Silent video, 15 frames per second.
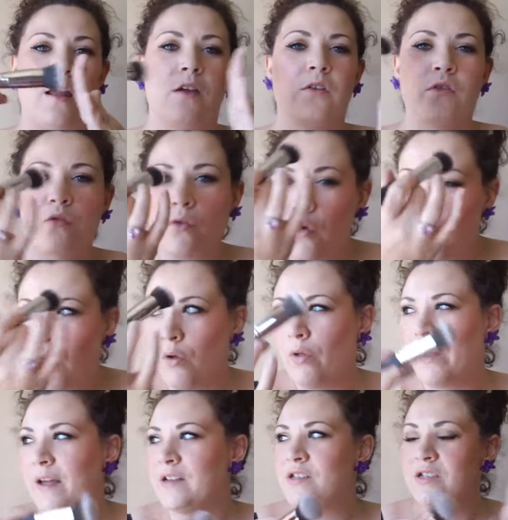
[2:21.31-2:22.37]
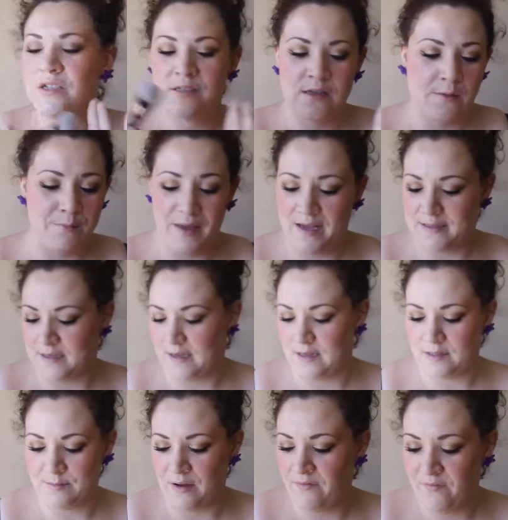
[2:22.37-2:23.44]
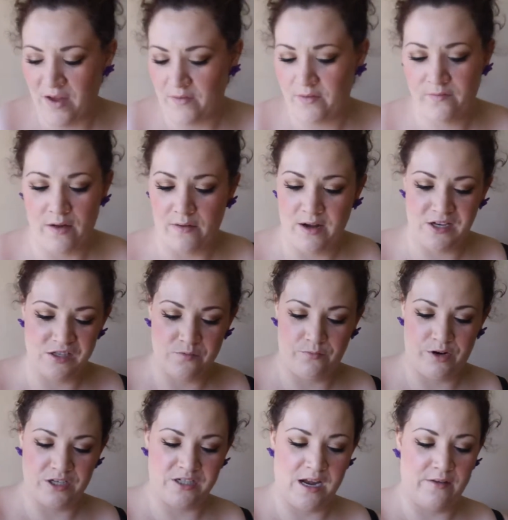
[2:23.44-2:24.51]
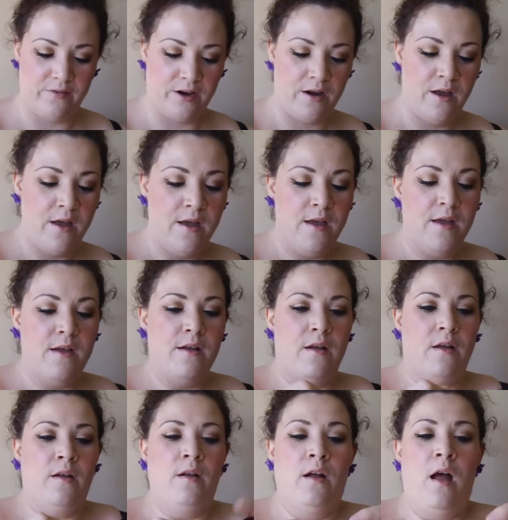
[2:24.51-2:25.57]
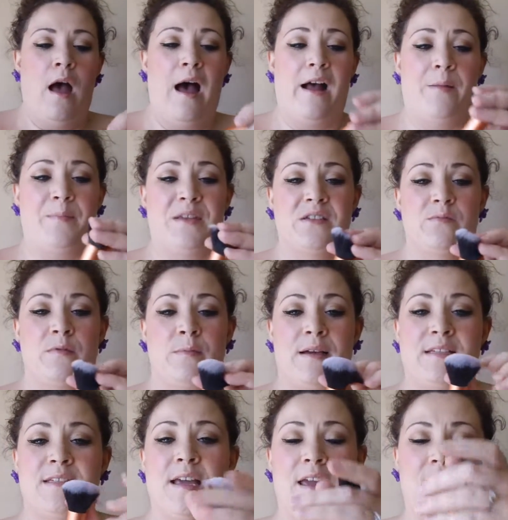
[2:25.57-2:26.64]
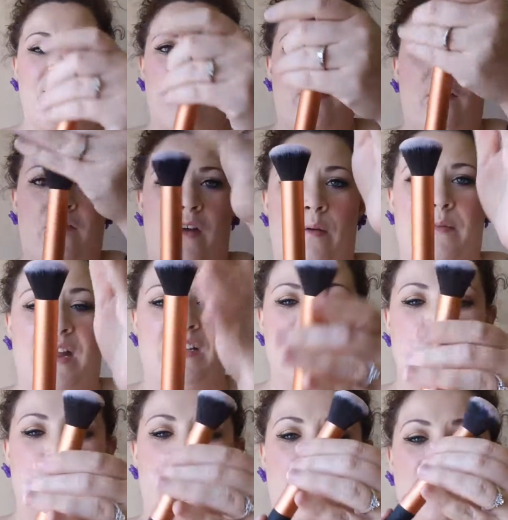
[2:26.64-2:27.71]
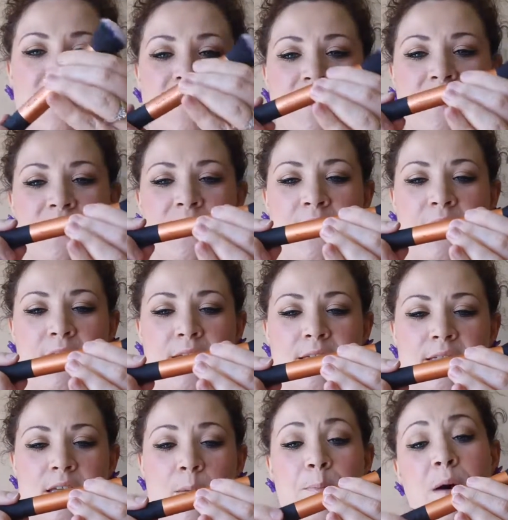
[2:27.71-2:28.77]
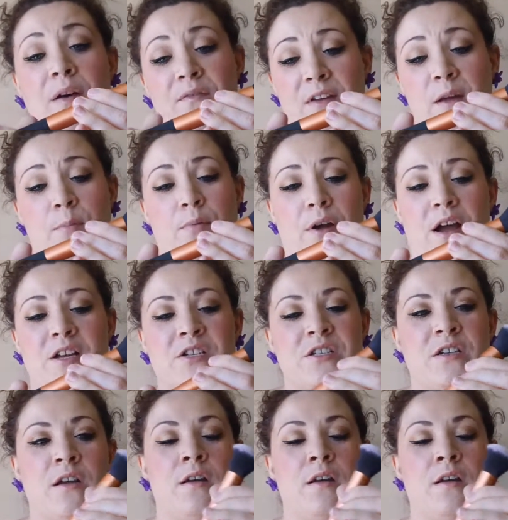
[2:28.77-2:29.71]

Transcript: of control. It's just amazing. It's my favorite foundation brush ever. This would be my second favorite foundation brush. This is a buffing brush